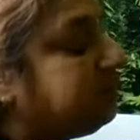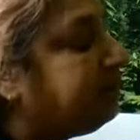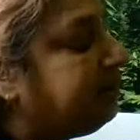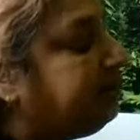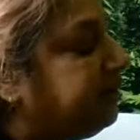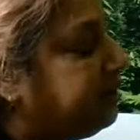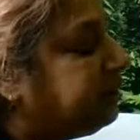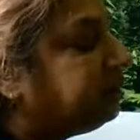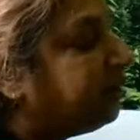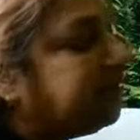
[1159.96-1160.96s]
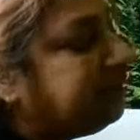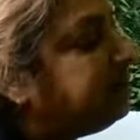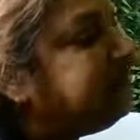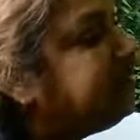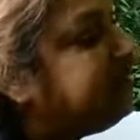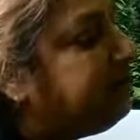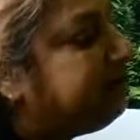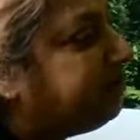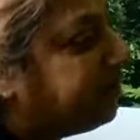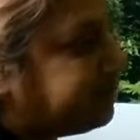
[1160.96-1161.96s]
memory, so I could easily
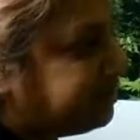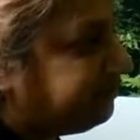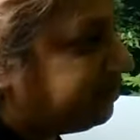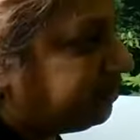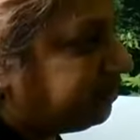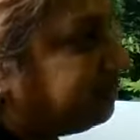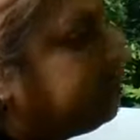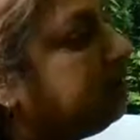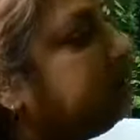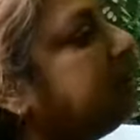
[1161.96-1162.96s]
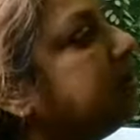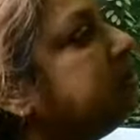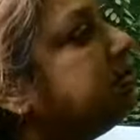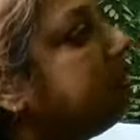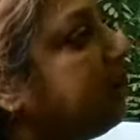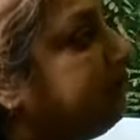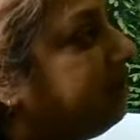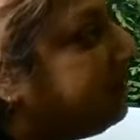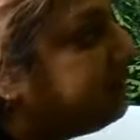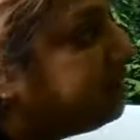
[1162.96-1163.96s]
memorize everything. So I
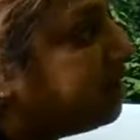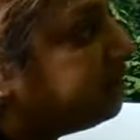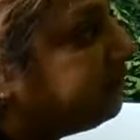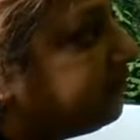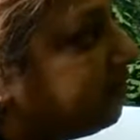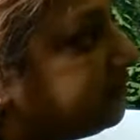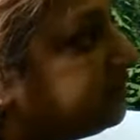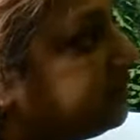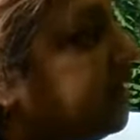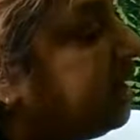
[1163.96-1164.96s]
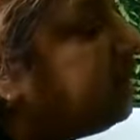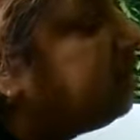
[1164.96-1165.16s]
became a doctor for her sake.